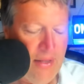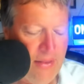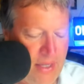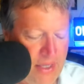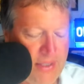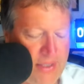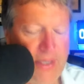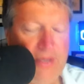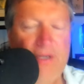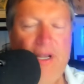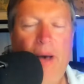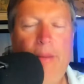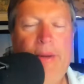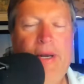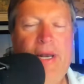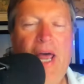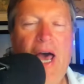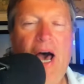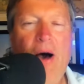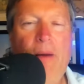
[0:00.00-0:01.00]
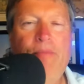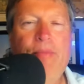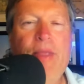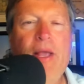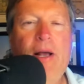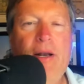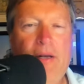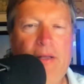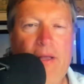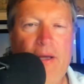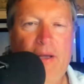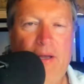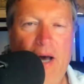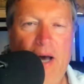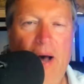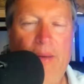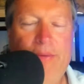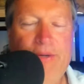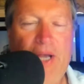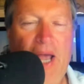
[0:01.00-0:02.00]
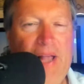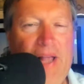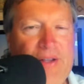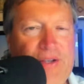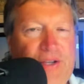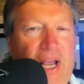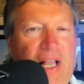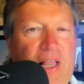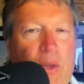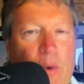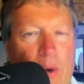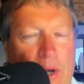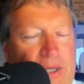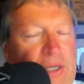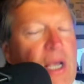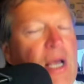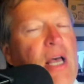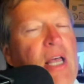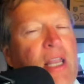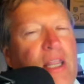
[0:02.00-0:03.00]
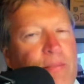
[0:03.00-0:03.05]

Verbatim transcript: This is coming down to the Cubs and St. Louis.